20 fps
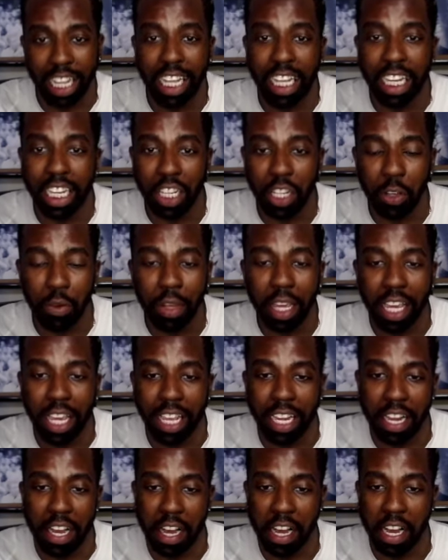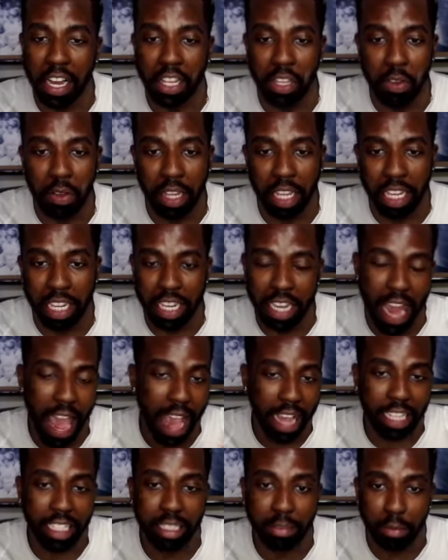in. You can
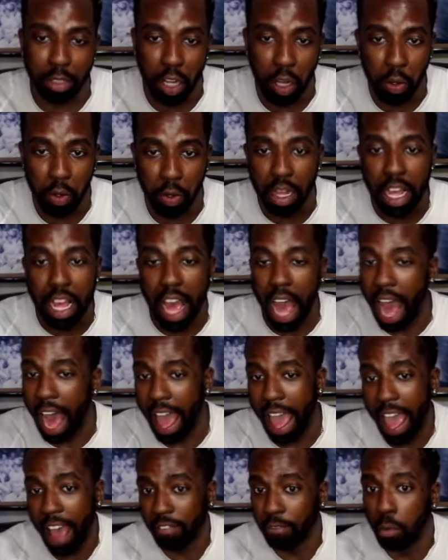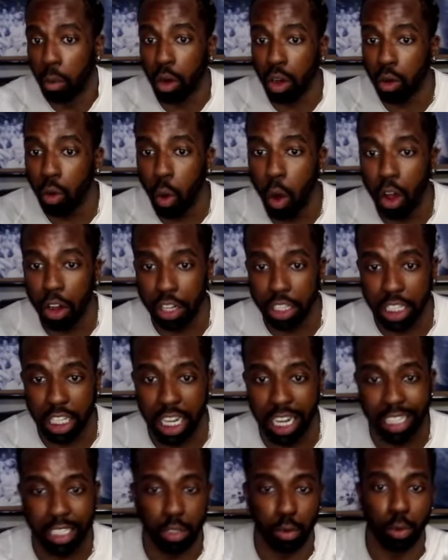ask them, you know, I have more quarters,
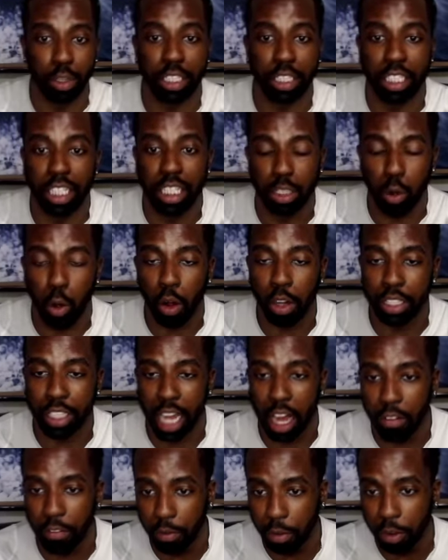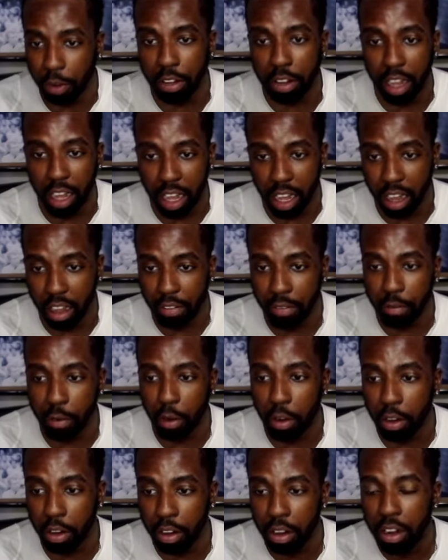can I switch these quarters out
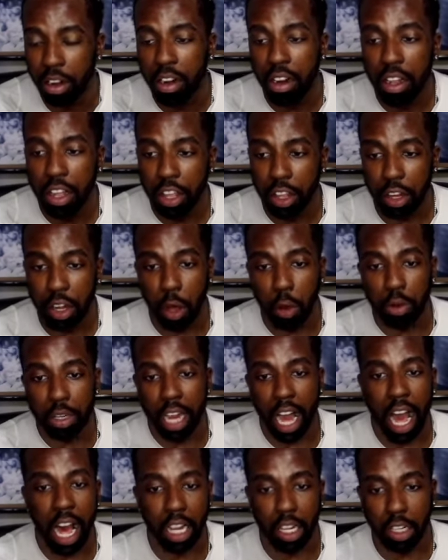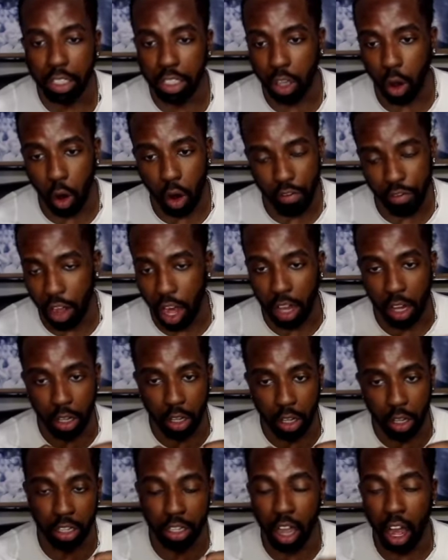for you know, dollars, or
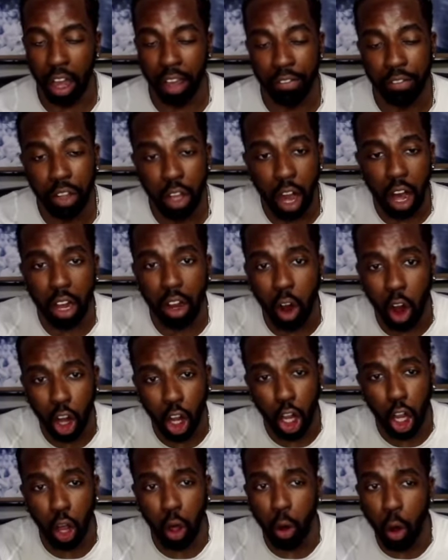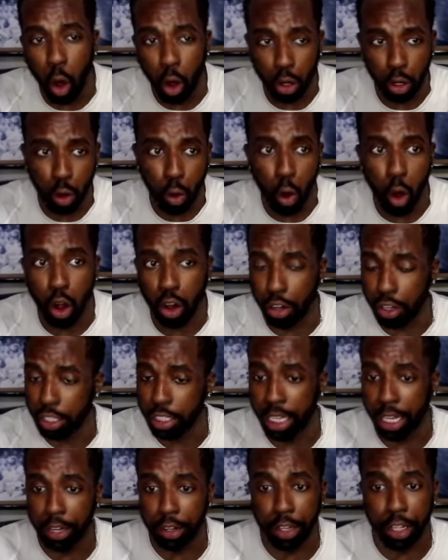if y'all are low on
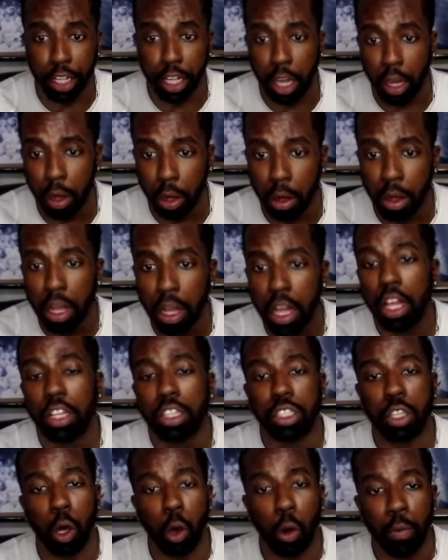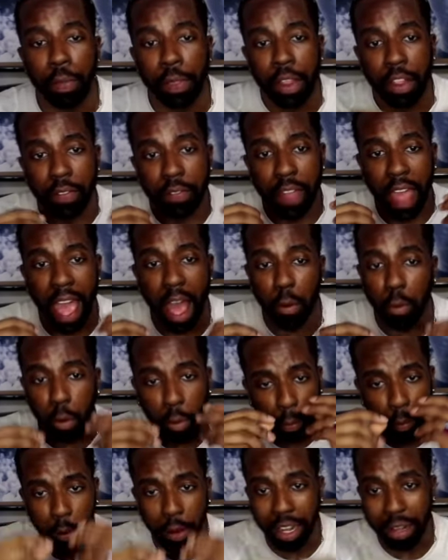quarters, here you go. So that
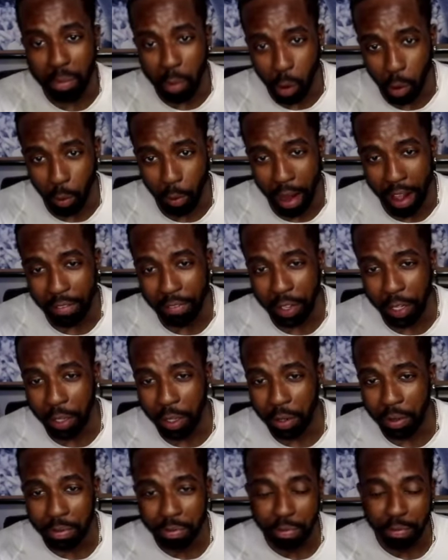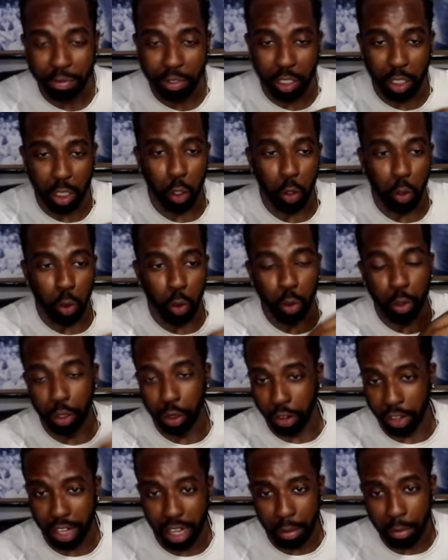will bring more revenue to
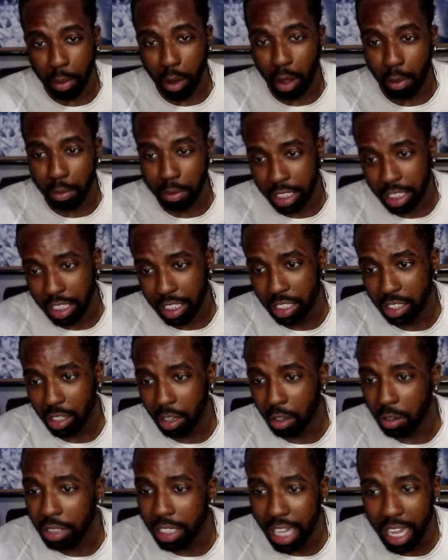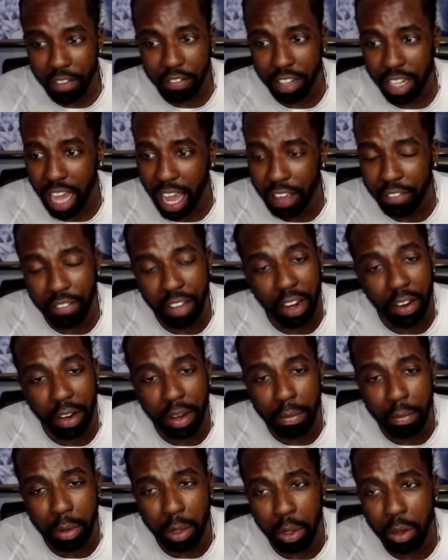your gumball machine. So definitely a
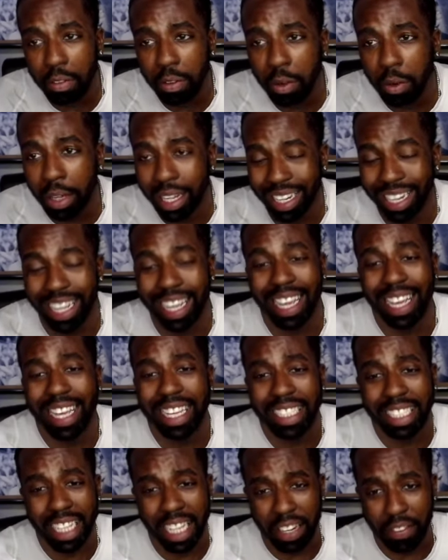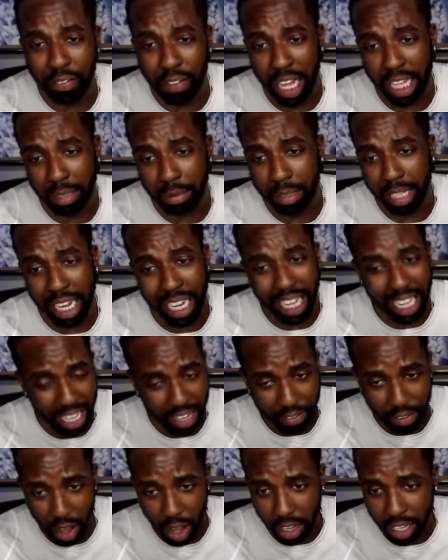very beautiful and easy investment that
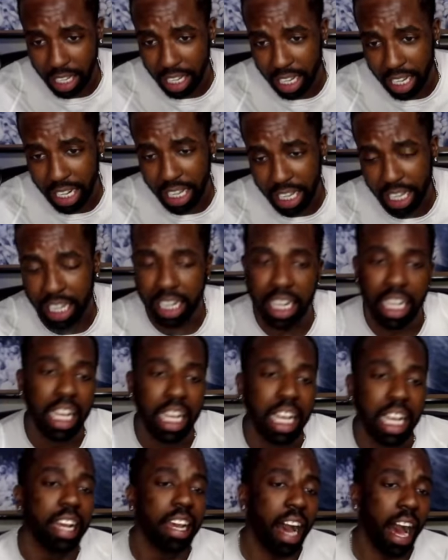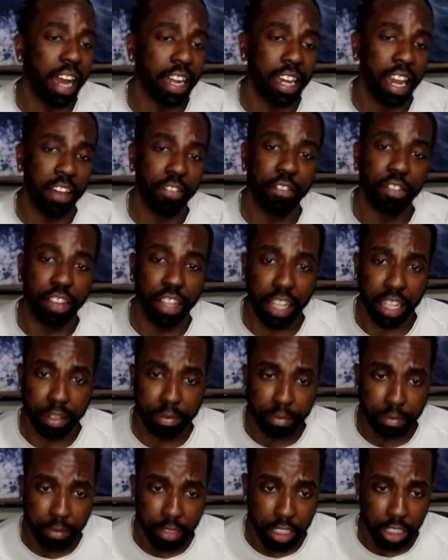any of y'all can get in. I
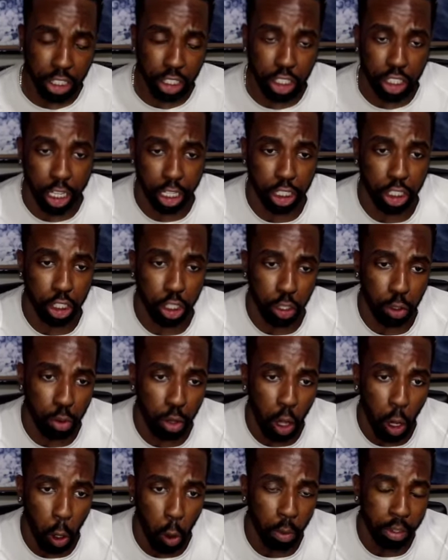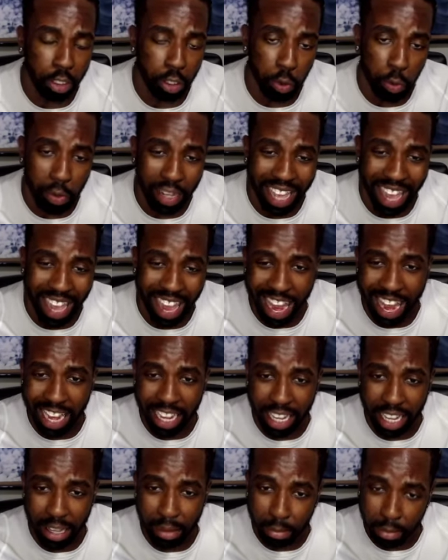definitely suggest you go to
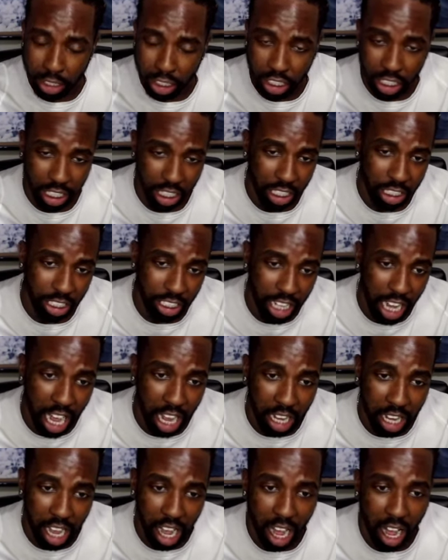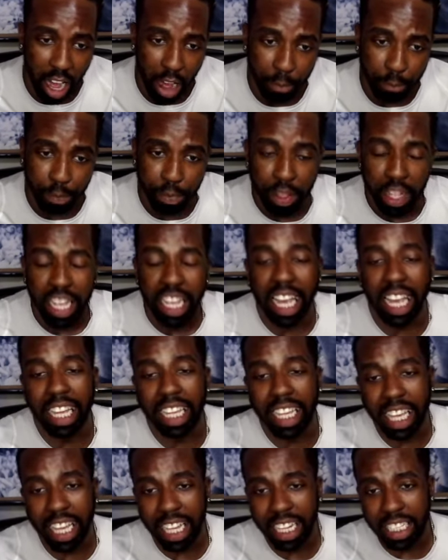candymachines.com
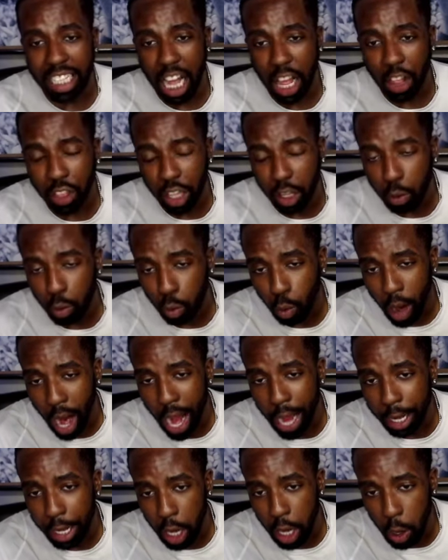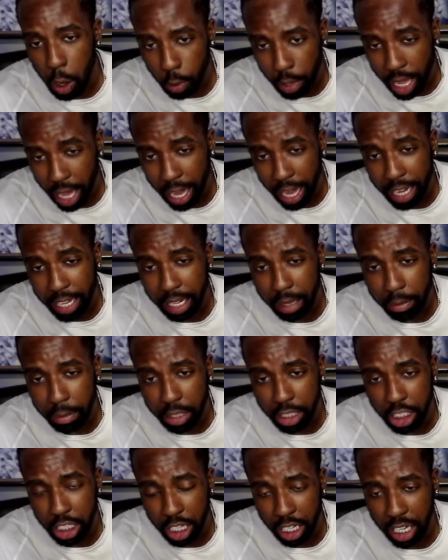and get the Rhino candy
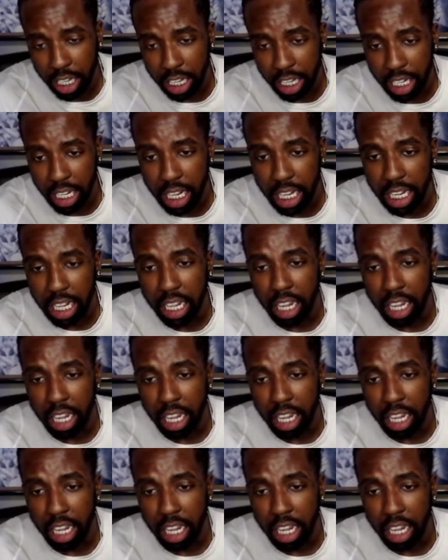machine,